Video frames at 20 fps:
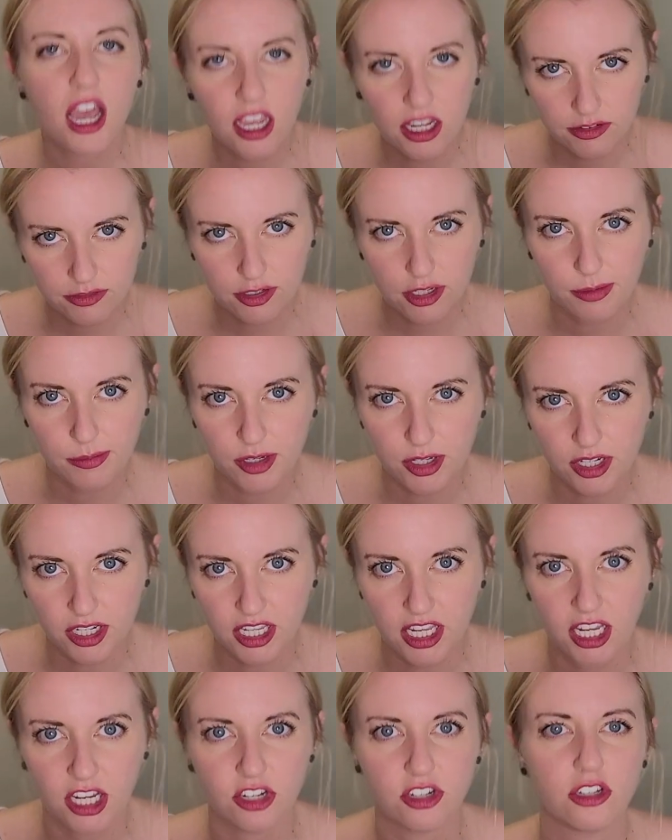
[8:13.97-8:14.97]
of
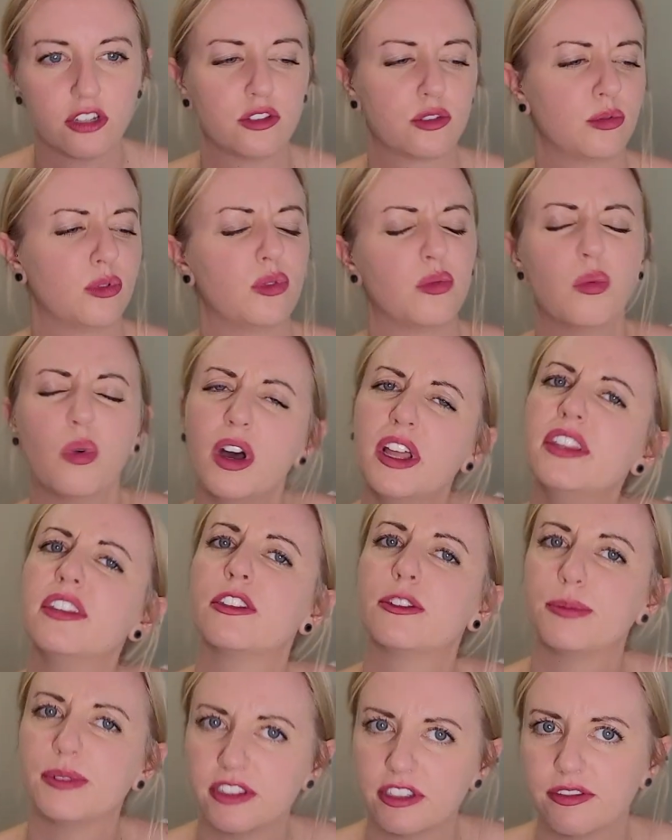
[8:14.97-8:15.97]
communications with one
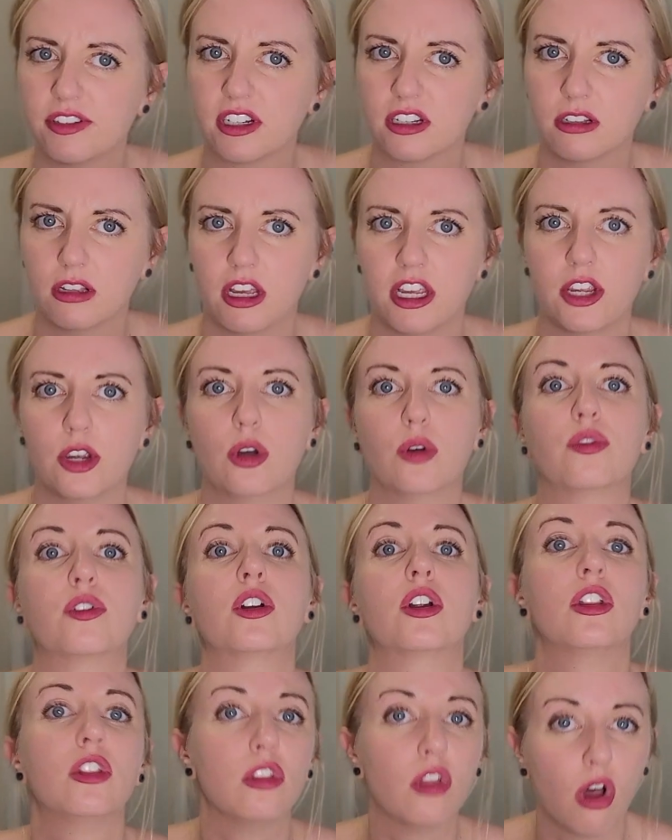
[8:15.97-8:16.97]
specific client over a
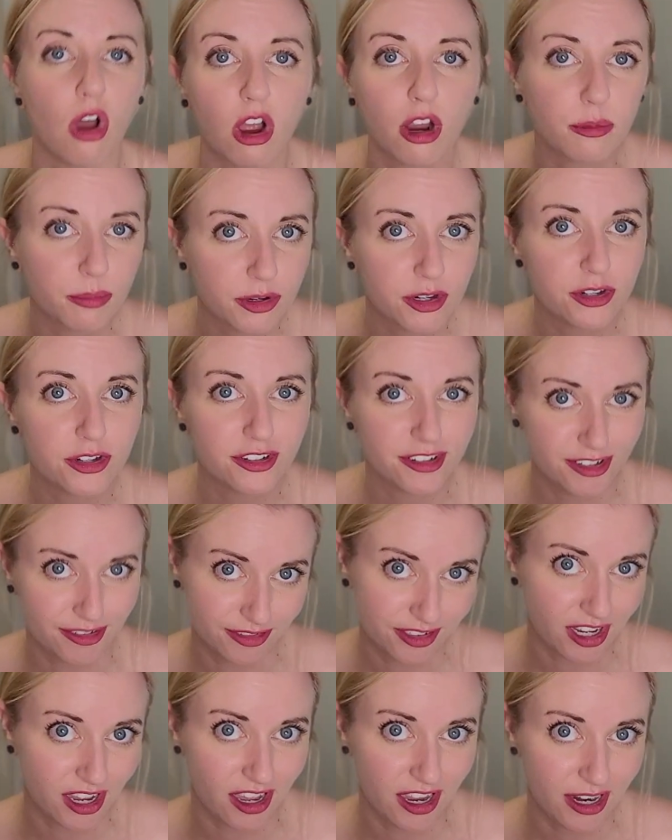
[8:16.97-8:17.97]
long period of
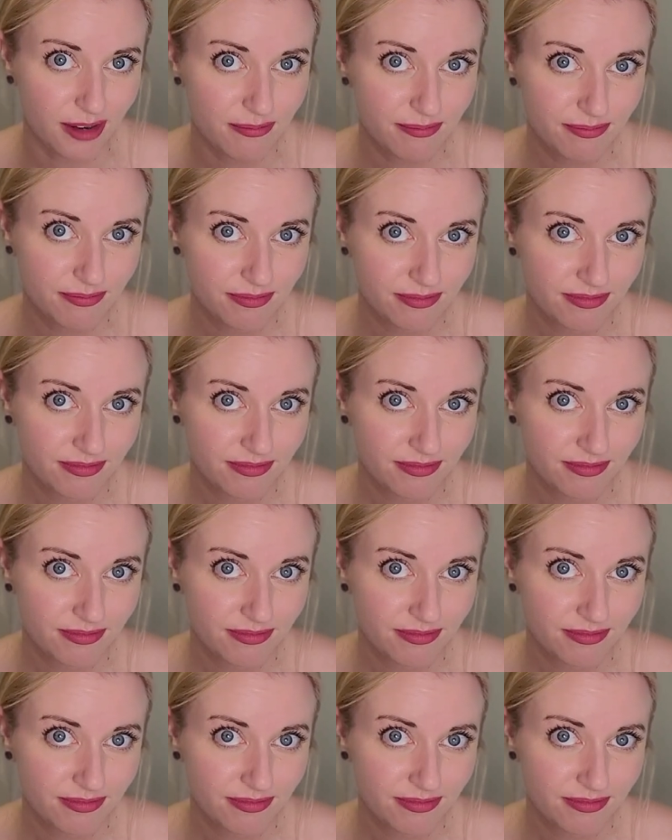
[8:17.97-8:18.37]
time,